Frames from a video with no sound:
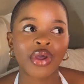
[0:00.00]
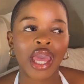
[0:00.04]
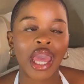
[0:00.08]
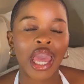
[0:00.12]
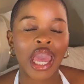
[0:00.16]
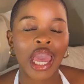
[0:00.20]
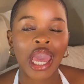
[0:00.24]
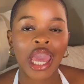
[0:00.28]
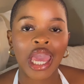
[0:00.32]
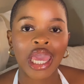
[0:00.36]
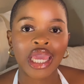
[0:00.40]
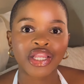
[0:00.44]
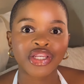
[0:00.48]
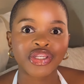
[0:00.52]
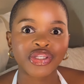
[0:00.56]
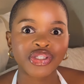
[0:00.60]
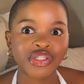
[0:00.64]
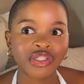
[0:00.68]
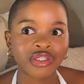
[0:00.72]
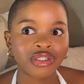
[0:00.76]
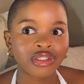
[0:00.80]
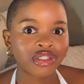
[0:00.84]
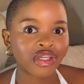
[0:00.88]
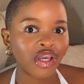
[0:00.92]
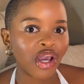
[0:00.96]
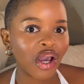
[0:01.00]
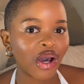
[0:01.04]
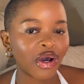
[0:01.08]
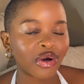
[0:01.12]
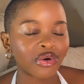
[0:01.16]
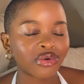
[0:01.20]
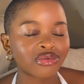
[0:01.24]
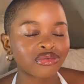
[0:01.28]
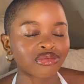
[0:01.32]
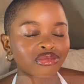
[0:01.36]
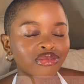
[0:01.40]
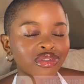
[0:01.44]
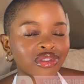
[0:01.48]
And yeah,
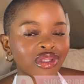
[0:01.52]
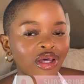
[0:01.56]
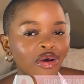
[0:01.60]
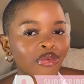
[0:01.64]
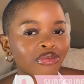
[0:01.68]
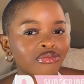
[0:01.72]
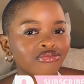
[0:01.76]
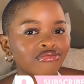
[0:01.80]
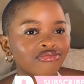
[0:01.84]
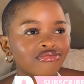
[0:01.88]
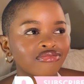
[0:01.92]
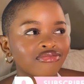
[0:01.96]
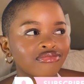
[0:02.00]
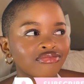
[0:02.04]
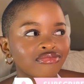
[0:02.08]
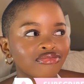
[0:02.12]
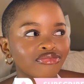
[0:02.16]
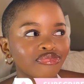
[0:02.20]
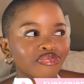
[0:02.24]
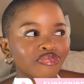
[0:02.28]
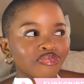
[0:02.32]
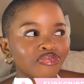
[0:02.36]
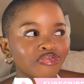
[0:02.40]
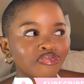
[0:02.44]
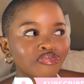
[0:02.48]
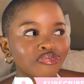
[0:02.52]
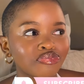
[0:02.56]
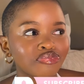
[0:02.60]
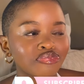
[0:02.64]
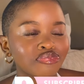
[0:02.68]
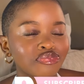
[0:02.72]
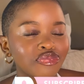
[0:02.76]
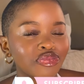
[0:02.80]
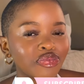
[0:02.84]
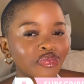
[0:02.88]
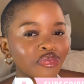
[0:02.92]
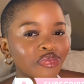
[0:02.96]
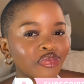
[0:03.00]
without
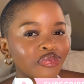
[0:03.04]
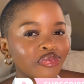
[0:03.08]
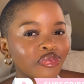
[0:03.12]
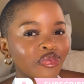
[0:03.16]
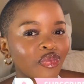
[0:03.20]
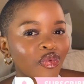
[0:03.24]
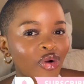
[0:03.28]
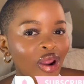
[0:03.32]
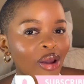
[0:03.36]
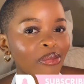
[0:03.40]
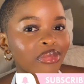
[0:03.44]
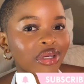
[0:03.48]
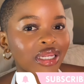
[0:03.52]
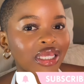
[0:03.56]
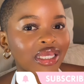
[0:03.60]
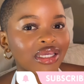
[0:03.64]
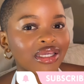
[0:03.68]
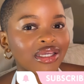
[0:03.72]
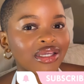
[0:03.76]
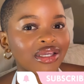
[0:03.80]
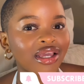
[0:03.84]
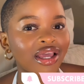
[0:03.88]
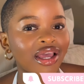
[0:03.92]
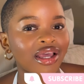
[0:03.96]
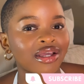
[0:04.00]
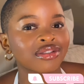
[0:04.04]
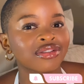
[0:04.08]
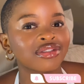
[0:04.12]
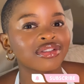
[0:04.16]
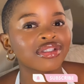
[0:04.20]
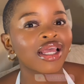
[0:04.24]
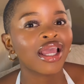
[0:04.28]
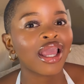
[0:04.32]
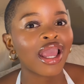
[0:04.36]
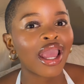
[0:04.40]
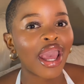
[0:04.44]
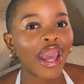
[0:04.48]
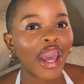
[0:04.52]
rambling
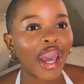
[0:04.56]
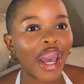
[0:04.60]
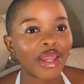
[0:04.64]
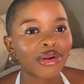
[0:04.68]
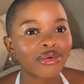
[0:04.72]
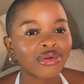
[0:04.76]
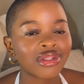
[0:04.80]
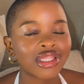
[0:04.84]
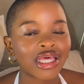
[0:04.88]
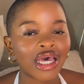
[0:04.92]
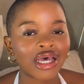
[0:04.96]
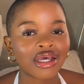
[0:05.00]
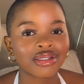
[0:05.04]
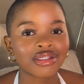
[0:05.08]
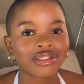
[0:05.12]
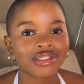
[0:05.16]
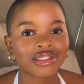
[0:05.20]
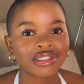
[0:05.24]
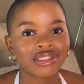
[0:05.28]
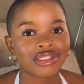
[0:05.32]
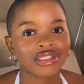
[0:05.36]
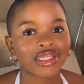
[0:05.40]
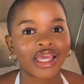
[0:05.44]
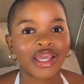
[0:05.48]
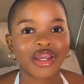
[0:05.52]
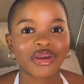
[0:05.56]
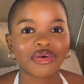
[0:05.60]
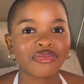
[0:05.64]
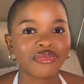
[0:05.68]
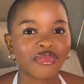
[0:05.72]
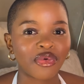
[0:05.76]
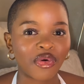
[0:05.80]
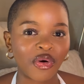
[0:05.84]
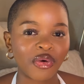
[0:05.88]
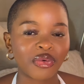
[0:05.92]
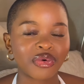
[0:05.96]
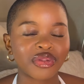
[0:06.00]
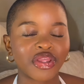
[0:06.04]
and without saying
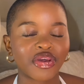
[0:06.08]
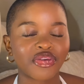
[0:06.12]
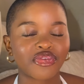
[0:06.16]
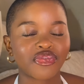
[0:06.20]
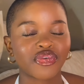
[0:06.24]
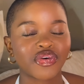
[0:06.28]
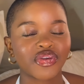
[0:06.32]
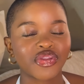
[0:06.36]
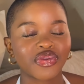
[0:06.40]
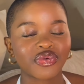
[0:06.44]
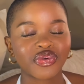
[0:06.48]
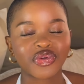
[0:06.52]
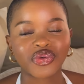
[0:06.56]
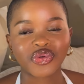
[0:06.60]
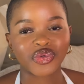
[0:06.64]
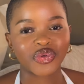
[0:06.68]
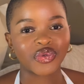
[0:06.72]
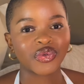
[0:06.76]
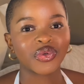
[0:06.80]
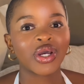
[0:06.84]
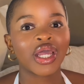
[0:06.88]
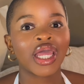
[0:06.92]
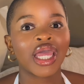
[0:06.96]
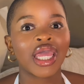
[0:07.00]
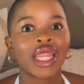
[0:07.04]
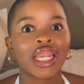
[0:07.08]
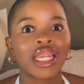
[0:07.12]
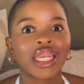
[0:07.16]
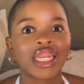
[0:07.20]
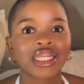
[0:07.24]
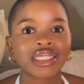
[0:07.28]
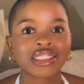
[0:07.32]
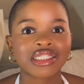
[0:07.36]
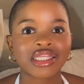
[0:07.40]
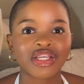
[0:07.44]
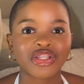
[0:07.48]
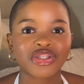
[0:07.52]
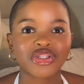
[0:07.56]
more, without further ado,
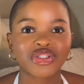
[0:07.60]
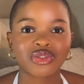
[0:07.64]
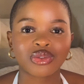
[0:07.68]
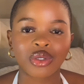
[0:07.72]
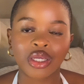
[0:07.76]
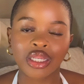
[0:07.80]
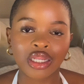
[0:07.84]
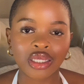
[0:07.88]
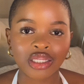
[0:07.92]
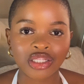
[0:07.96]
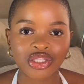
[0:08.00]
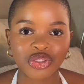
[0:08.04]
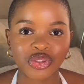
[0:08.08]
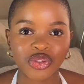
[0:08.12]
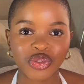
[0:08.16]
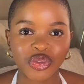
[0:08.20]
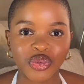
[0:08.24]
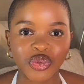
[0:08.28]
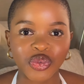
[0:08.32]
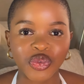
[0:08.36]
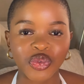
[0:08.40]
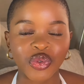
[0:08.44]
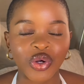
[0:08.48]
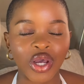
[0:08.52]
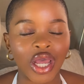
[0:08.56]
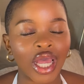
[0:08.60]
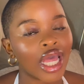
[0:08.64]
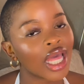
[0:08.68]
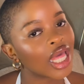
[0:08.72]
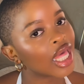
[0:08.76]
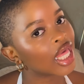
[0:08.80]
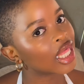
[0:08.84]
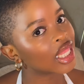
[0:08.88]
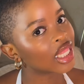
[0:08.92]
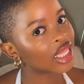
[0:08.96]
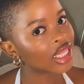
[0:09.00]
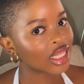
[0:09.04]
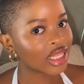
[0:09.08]
let's get straight into
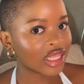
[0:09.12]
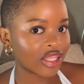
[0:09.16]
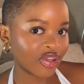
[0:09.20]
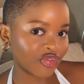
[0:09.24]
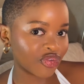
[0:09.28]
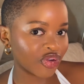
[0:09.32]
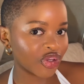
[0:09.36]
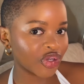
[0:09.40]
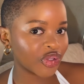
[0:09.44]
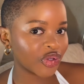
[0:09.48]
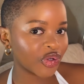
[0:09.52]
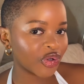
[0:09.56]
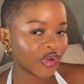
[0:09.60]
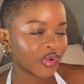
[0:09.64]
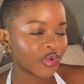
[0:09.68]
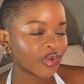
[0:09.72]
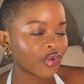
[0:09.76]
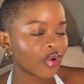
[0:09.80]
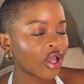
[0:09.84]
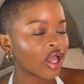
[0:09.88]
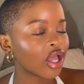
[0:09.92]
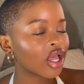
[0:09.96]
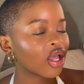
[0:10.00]
the video.